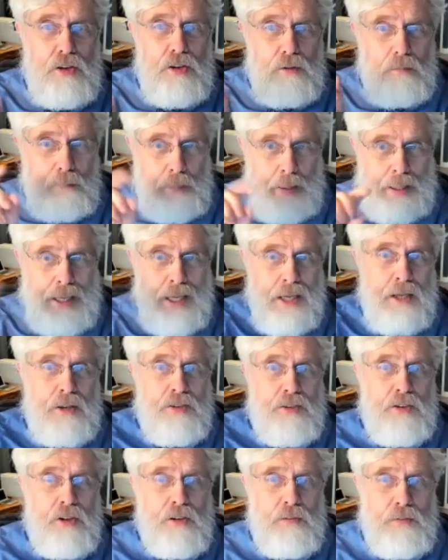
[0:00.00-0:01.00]
that banned
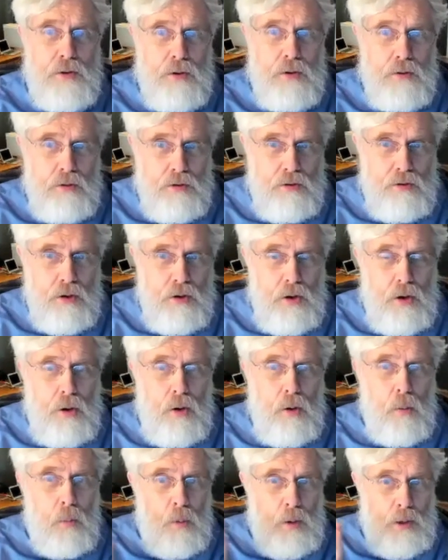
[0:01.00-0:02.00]
cell phones
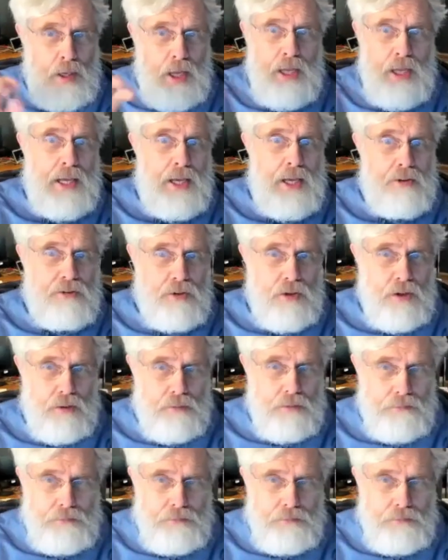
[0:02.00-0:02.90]
yes. would not last long.